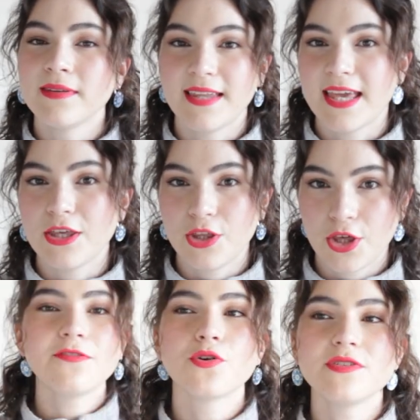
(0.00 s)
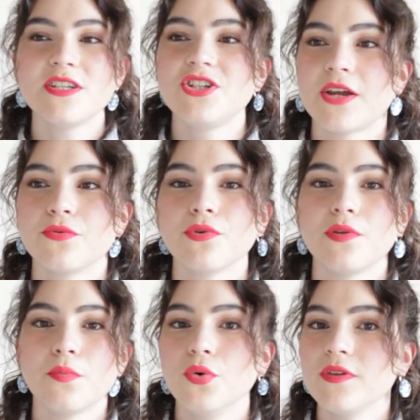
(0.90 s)
near you. Of course, in general, the
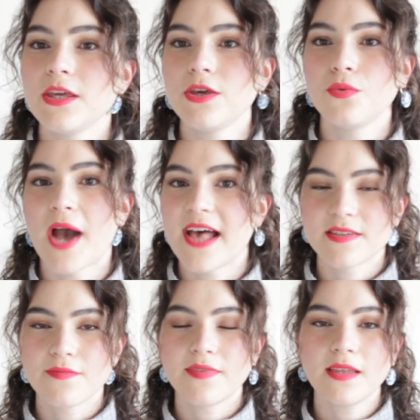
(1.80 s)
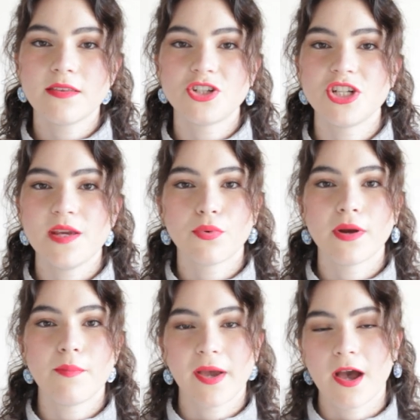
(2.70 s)
more that you wear something, the cheaper
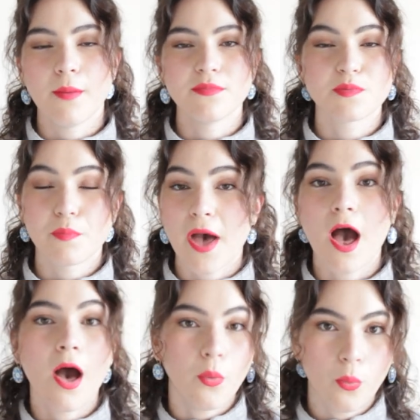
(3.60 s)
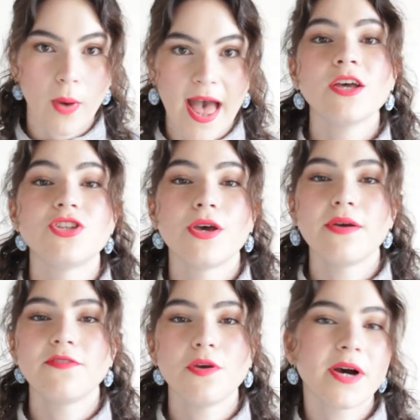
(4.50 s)
it becomes per wear. So
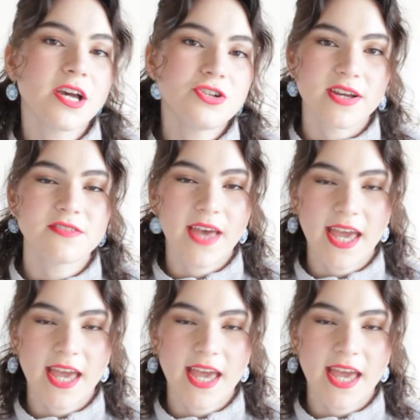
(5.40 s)
if you buy a dress for